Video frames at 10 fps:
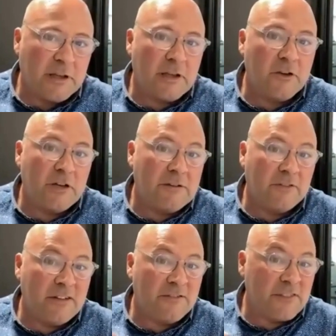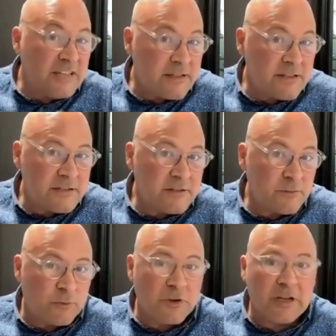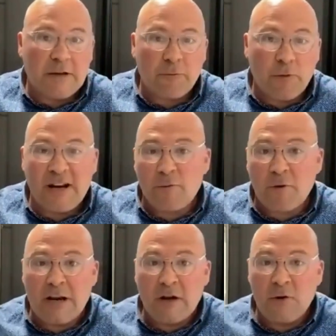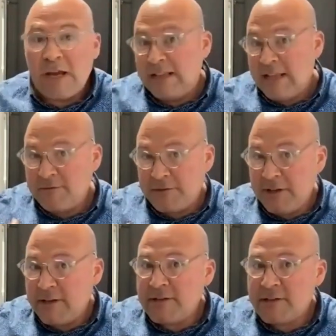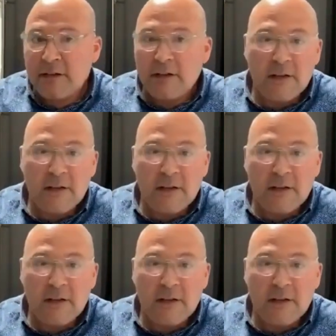Like you can have left ins, you can have right in, right out, and left ins,